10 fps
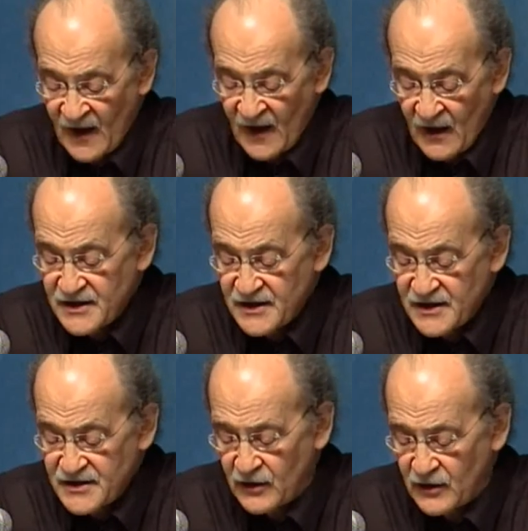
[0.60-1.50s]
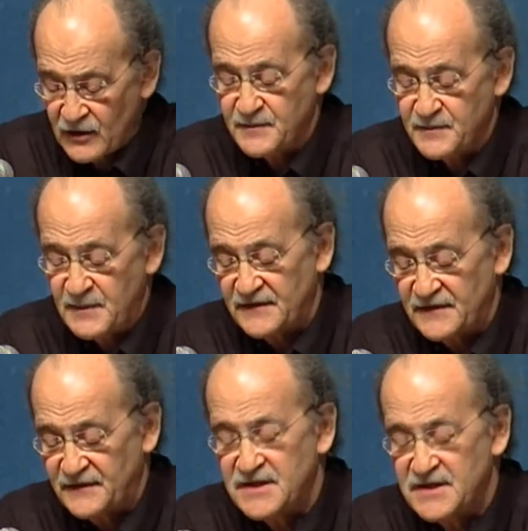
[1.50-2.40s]
The historical
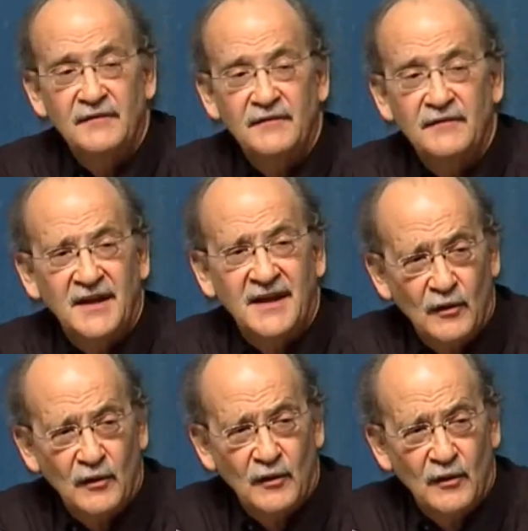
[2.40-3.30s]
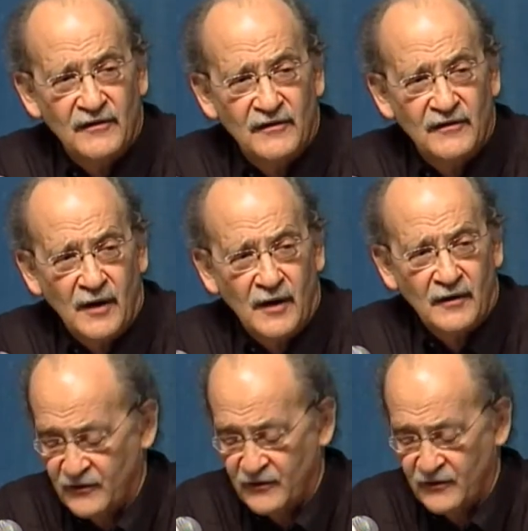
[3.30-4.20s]
specificity of the categories of Marx's
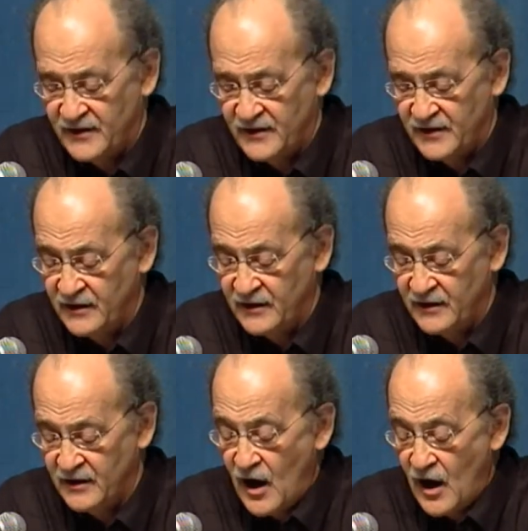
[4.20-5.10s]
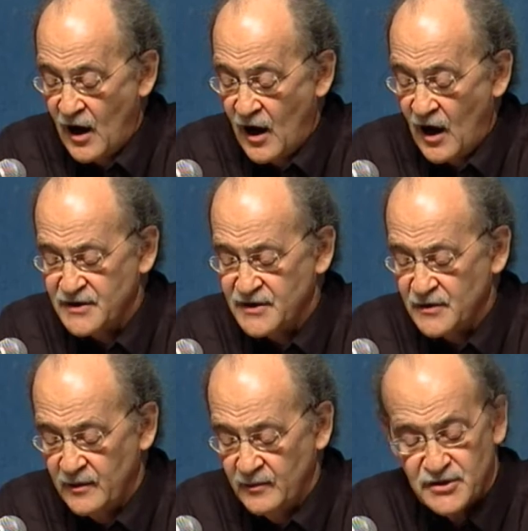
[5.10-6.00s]
critique also
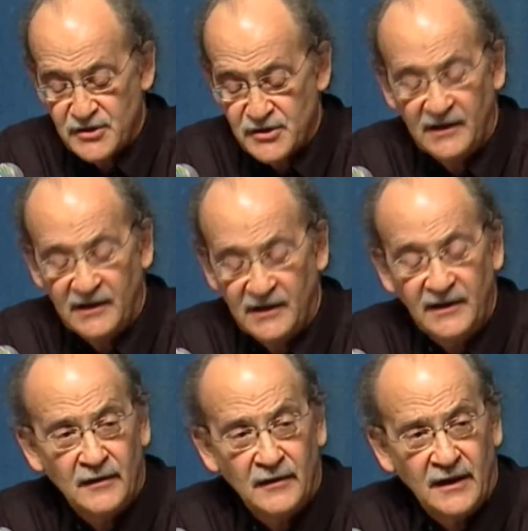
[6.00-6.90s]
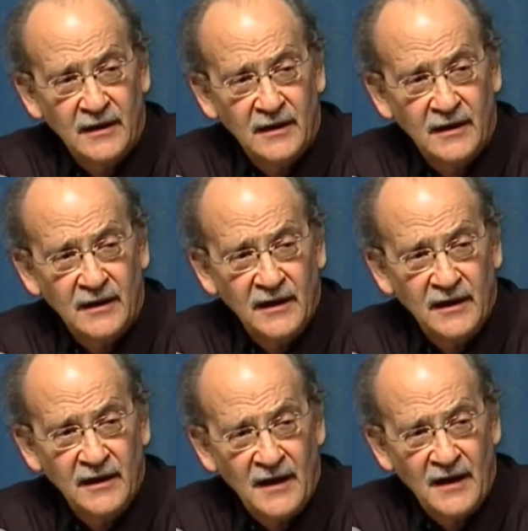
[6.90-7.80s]
emerges clearly in
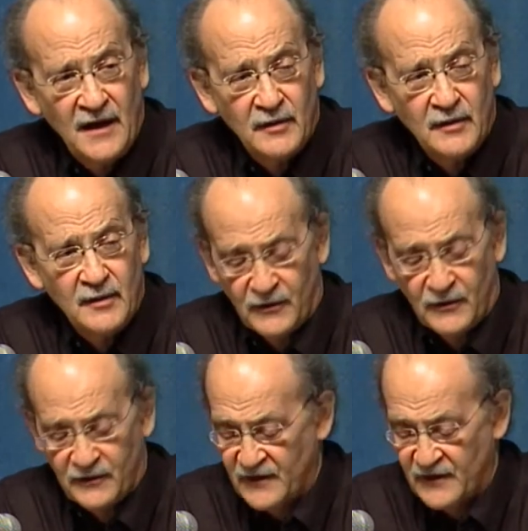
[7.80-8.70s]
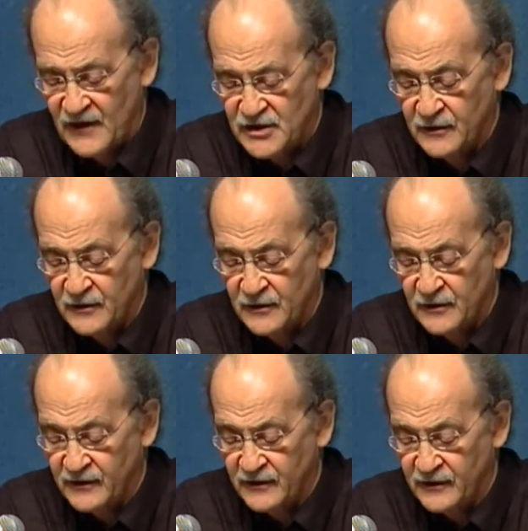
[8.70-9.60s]
another important section of the
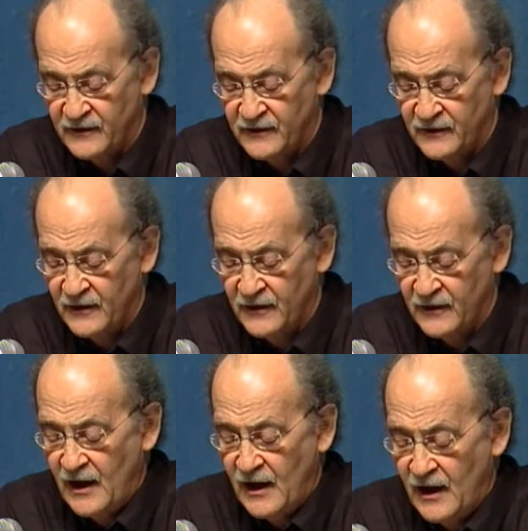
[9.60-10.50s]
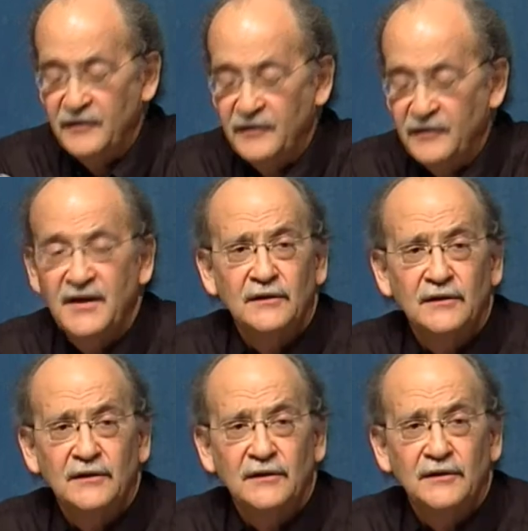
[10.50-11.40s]
Grundrisse
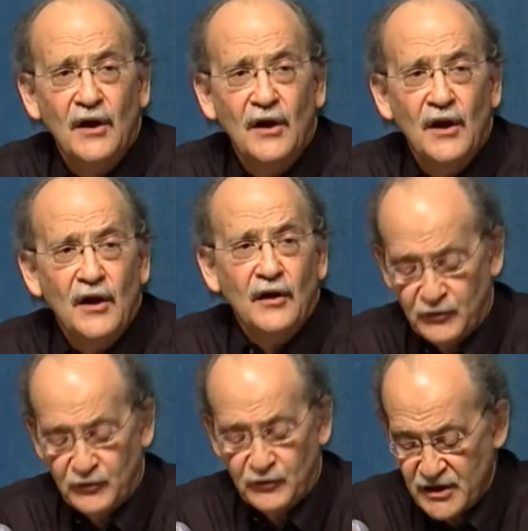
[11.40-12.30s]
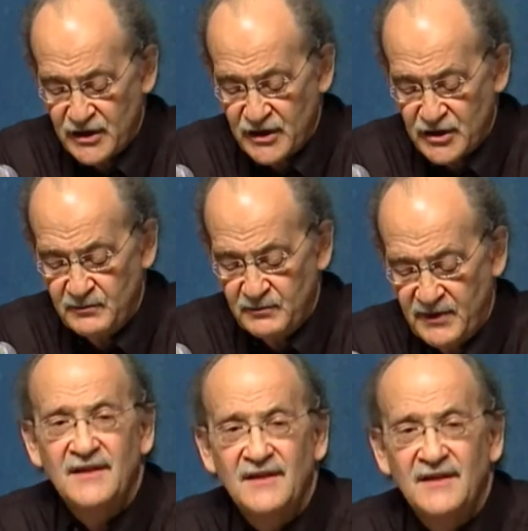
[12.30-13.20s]
entitled Contradiction Between
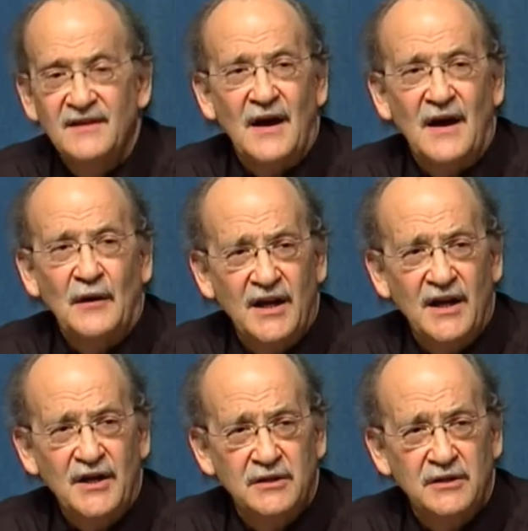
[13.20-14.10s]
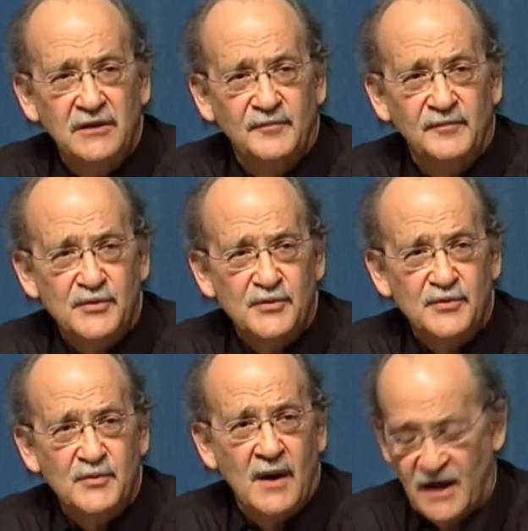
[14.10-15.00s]
the Foundation of Bourgeois
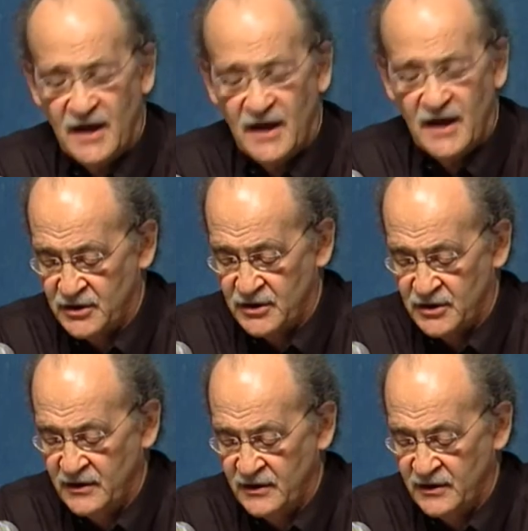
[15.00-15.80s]
Production,